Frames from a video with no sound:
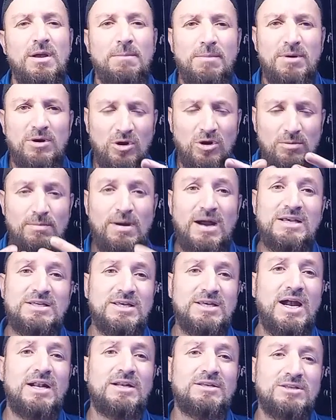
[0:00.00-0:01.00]
But on my
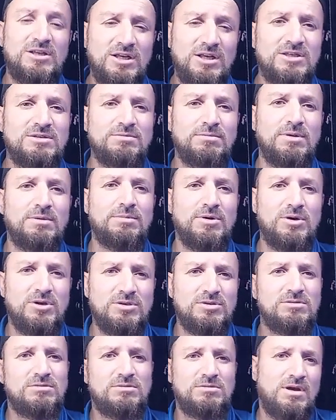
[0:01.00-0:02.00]
side is a decimal
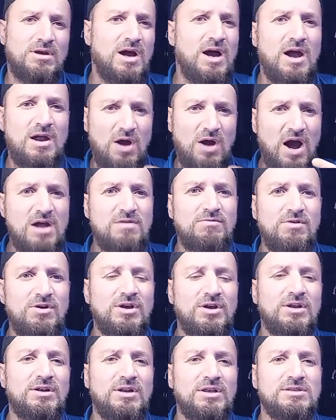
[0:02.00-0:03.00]
because I
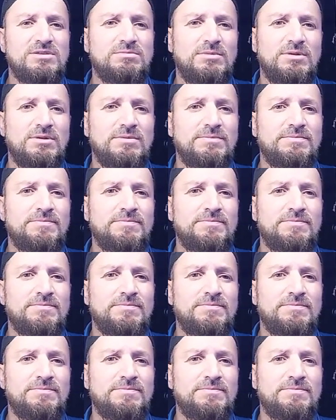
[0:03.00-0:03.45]
work in decimal.